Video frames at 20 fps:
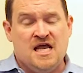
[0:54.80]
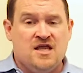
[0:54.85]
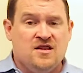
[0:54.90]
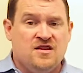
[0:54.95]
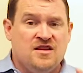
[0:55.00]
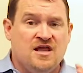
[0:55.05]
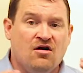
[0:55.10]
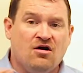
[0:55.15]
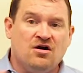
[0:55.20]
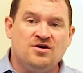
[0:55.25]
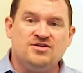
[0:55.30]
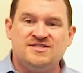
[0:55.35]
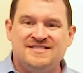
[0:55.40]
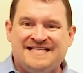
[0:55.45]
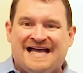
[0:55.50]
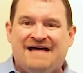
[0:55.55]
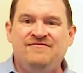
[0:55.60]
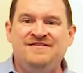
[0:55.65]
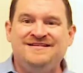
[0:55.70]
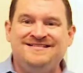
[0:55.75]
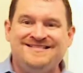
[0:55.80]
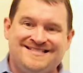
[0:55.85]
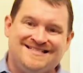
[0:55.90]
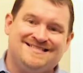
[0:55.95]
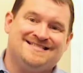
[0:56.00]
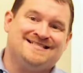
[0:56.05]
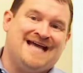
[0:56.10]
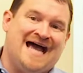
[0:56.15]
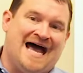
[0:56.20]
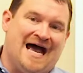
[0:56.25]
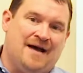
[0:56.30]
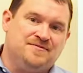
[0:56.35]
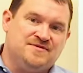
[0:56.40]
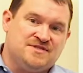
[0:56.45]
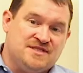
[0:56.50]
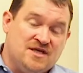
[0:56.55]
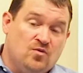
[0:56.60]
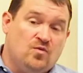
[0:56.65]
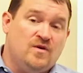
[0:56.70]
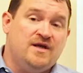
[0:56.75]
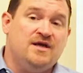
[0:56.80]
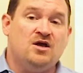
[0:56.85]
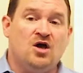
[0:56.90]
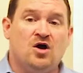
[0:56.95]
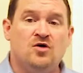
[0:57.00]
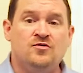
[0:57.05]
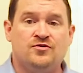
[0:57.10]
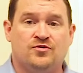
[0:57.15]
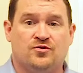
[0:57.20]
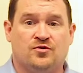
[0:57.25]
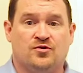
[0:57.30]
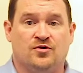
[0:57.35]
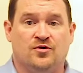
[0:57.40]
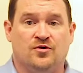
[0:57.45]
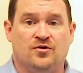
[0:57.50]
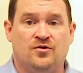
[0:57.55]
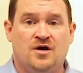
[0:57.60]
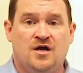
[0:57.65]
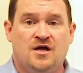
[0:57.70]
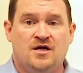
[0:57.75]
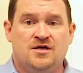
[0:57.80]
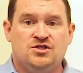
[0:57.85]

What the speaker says: There are 7 steps that we go through